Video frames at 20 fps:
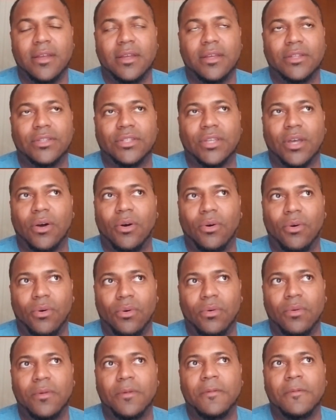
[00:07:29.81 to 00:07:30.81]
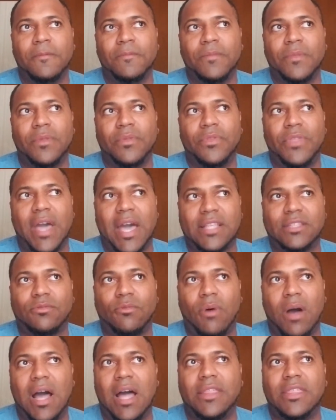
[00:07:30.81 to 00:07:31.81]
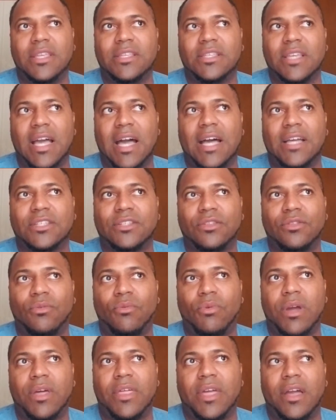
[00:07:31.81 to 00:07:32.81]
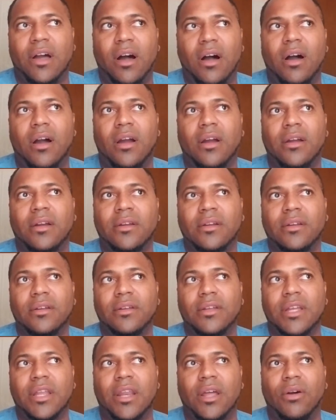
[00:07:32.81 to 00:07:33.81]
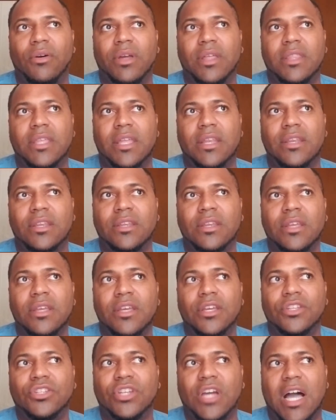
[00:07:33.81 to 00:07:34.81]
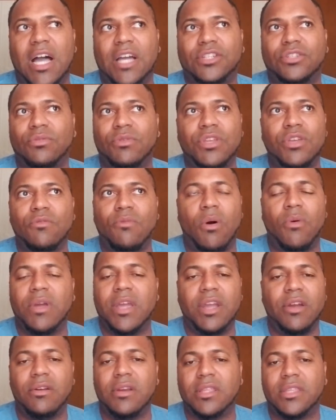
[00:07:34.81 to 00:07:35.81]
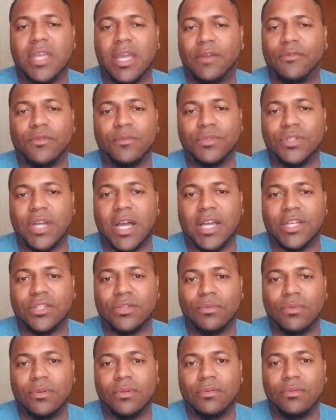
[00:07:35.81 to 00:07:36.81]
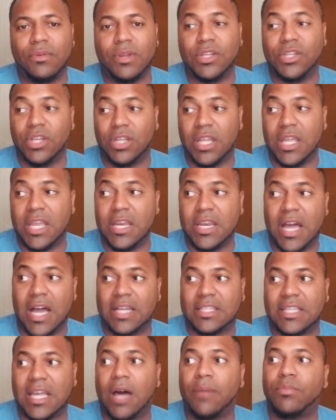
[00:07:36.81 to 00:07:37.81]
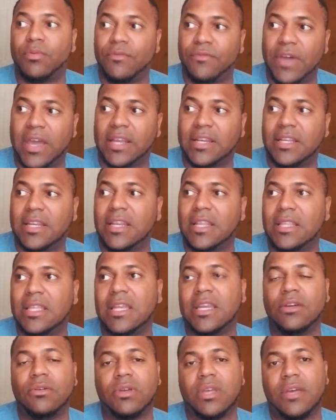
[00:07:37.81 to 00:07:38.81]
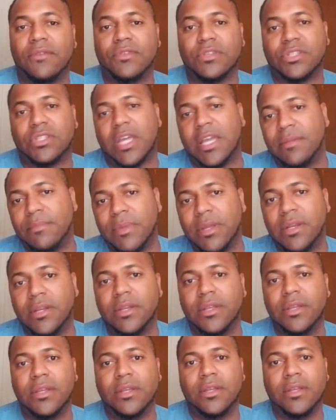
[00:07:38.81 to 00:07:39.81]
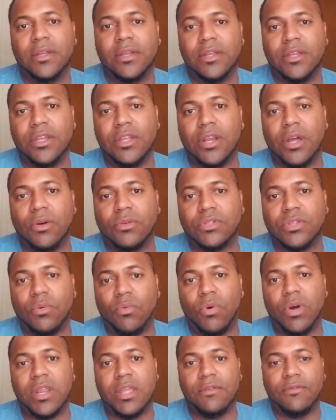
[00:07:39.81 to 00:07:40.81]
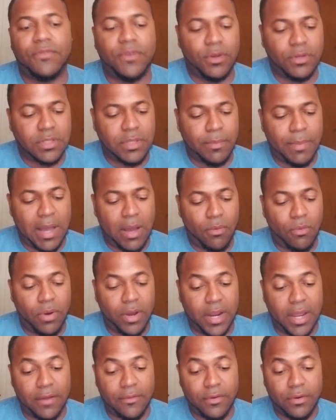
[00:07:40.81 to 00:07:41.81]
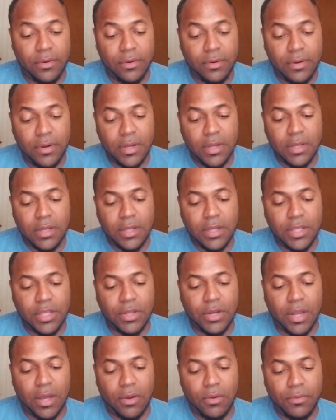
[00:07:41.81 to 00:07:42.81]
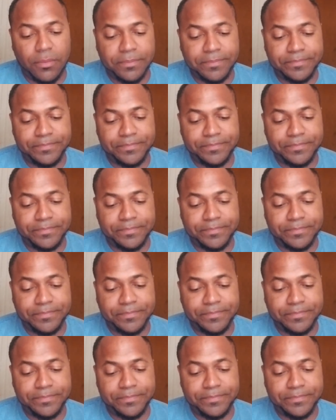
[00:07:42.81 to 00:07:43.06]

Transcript: So that's why these guys are the way they are. You know, and then Joshua, you won't hear anything from Joshua until he knocks out Provectin, and then he'll give a statement, you know, to what he feels about whatever, you know.